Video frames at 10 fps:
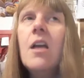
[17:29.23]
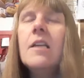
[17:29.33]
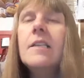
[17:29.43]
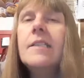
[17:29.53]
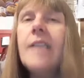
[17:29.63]

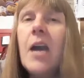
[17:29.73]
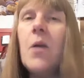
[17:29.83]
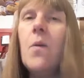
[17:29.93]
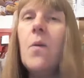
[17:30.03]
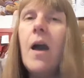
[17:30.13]

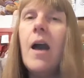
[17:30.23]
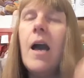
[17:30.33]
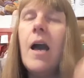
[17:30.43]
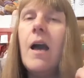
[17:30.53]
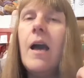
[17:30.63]
So
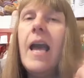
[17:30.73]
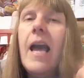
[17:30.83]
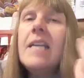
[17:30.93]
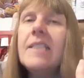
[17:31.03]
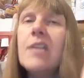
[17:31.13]

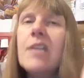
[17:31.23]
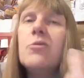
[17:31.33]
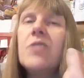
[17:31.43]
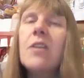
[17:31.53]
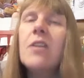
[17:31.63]

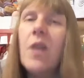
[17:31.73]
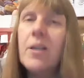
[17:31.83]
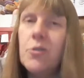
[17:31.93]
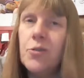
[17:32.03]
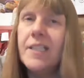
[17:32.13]
asexuals cannot
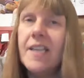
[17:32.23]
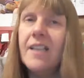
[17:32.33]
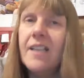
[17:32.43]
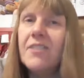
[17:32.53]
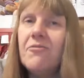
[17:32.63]
enjoy
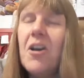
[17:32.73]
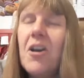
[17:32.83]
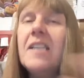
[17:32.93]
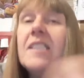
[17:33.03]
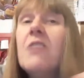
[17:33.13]
sex,
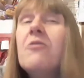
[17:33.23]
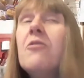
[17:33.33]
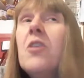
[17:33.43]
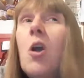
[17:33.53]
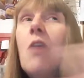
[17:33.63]
right? So
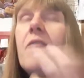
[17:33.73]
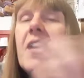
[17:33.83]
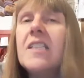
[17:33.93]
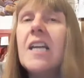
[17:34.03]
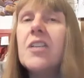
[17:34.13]
for a lot of
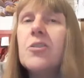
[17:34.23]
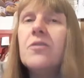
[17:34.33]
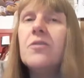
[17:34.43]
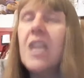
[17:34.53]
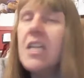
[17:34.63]

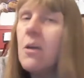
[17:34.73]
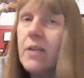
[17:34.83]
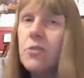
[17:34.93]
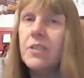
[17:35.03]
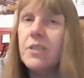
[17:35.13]
asexuals, they don't
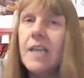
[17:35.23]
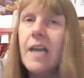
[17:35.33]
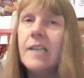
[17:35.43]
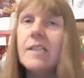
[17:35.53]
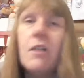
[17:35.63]
enjoy
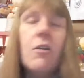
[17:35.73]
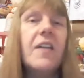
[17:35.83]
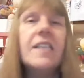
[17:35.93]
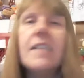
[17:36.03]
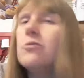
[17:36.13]
sex. A lot of
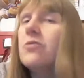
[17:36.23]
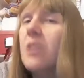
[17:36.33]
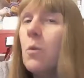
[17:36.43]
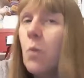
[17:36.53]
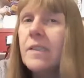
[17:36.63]
asexuals
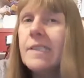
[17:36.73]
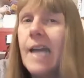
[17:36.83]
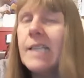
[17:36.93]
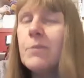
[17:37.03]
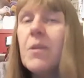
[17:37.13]
don't want
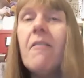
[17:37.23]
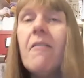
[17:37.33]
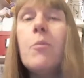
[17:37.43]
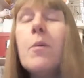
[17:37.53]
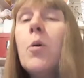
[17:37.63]
sex, but there
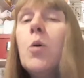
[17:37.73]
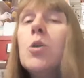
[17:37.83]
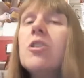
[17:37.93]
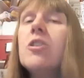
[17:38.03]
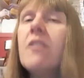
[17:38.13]
are a
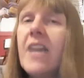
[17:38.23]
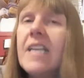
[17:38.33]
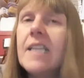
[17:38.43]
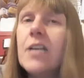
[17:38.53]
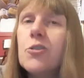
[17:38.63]
proportion of
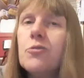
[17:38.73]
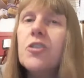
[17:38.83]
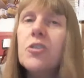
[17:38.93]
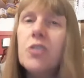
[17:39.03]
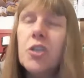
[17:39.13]
asexuals
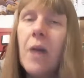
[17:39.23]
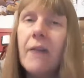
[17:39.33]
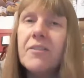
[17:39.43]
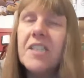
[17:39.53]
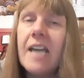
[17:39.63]
that do
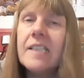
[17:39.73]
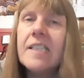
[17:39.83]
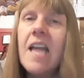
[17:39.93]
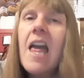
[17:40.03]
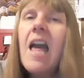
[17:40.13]
have
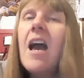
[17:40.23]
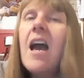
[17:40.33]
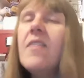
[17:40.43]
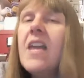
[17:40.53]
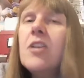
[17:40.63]
sex,
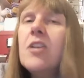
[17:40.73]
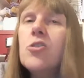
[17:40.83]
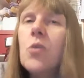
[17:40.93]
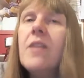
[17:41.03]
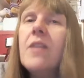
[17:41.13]
and they
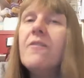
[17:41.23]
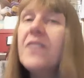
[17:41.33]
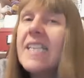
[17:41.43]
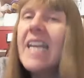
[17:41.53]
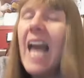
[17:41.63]
enjoy the
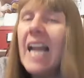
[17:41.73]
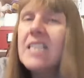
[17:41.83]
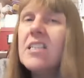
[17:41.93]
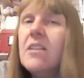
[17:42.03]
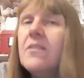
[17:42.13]

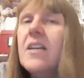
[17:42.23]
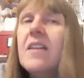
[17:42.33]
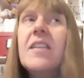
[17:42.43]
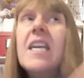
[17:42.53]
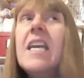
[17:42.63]
physicality of
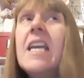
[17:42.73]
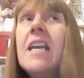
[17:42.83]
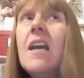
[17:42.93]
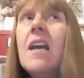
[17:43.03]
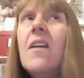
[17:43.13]
it,
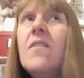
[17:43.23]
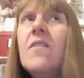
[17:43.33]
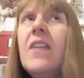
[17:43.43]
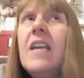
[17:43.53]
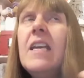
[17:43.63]

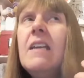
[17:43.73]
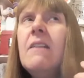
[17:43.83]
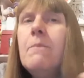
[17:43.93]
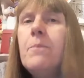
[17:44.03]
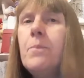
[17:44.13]

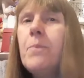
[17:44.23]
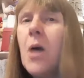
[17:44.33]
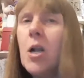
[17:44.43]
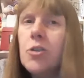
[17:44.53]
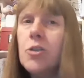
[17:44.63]
the
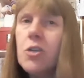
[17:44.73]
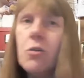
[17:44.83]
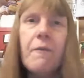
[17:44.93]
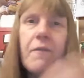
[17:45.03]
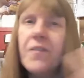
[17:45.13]

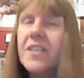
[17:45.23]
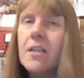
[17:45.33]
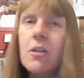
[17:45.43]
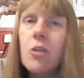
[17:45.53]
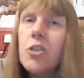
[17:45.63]
biological and
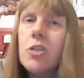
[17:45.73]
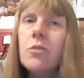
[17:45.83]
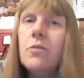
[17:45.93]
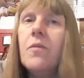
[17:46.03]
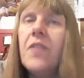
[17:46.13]

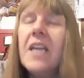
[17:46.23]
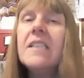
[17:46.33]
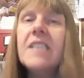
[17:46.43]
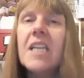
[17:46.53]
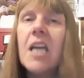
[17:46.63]
physiological
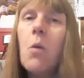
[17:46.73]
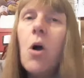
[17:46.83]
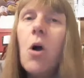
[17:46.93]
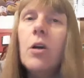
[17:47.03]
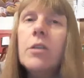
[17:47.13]
things that
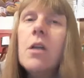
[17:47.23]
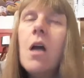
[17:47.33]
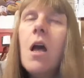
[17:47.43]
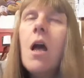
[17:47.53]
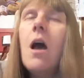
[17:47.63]
go on.
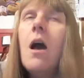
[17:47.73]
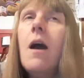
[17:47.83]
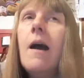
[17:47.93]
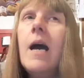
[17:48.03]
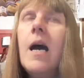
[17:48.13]

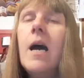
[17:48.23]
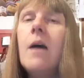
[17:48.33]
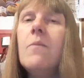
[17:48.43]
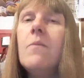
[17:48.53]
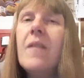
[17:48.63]

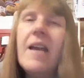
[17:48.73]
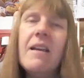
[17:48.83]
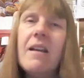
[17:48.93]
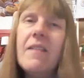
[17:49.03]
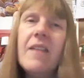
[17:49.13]

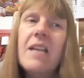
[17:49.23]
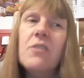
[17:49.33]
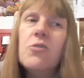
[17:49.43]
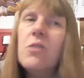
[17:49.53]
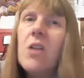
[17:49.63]
They
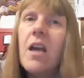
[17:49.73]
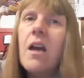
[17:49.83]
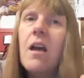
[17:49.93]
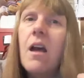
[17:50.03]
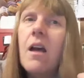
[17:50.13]
enjoy like a